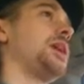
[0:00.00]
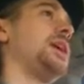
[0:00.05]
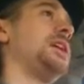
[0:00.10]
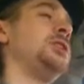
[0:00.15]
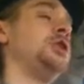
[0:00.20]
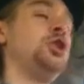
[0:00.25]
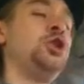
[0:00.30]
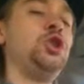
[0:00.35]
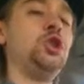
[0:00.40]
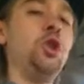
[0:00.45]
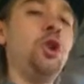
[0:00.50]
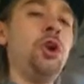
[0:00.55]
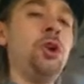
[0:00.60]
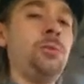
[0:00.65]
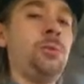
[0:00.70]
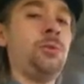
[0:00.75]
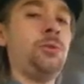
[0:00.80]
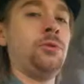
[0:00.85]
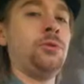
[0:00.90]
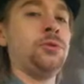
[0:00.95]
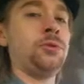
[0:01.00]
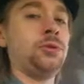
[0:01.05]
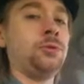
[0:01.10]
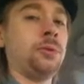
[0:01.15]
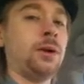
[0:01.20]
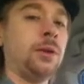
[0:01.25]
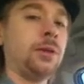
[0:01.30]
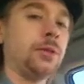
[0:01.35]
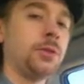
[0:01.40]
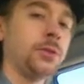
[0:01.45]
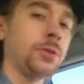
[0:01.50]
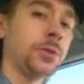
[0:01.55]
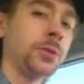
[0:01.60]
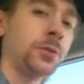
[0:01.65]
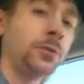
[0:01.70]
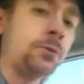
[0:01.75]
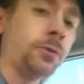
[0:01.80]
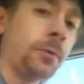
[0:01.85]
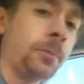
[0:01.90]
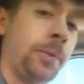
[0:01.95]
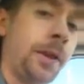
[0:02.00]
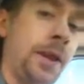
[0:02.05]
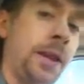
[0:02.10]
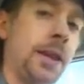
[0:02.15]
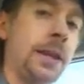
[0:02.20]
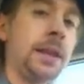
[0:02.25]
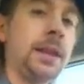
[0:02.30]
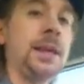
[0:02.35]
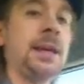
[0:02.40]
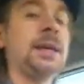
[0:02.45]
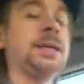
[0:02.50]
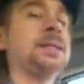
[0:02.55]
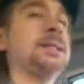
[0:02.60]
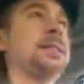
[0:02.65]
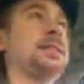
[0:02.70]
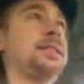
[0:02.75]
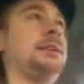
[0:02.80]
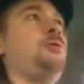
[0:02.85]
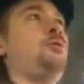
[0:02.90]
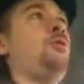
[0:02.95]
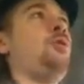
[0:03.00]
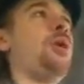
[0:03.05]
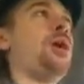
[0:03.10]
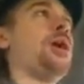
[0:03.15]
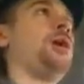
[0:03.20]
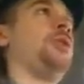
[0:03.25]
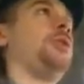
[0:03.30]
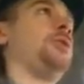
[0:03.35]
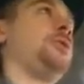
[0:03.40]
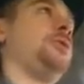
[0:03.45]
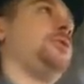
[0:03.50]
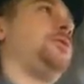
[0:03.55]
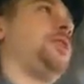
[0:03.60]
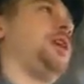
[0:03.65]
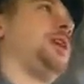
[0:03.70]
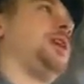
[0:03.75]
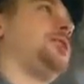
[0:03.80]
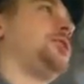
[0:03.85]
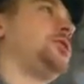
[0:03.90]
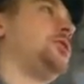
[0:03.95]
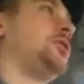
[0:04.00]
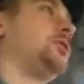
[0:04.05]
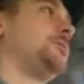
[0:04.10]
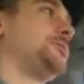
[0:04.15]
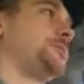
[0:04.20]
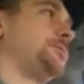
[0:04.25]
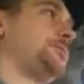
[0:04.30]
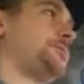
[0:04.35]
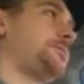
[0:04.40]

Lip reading: enjoyable to run through repeatedly and see what all you find. So,